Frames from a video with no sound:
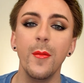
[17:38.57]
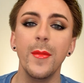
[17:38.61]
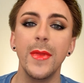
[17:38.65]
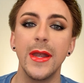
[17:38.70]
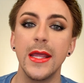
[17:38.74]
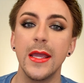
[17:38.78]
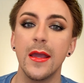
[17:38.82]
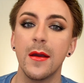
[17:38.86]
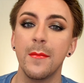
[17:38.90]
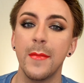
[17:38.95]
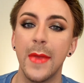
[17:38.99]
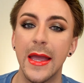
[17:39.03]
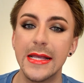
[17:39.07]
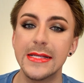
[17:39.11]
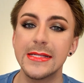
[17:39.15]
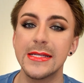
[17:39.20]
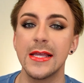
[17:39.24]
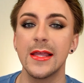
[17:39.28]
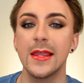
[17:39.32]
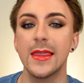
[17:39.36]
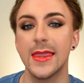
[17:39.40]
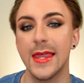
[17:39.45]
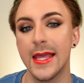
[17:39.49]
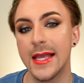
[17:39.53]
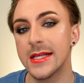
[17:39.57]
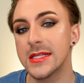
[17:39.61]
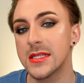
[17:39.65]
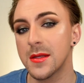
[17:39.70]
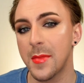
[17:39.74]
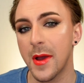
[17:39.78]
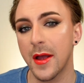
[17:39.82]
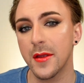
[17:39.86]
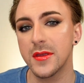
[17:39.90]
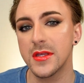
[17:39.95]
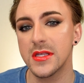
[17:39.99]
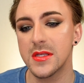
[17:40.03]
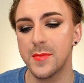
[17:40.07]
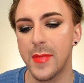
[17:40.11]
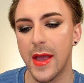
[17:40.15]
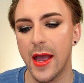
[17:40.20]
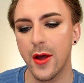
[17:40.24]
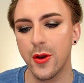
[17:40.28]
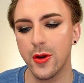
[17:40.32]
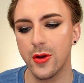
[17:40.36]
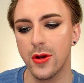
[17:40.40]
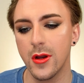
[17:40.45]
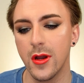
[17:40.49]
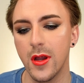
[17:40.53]
many amazing things about this
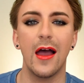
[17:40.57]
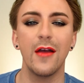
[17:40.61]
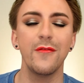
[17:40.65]
powder.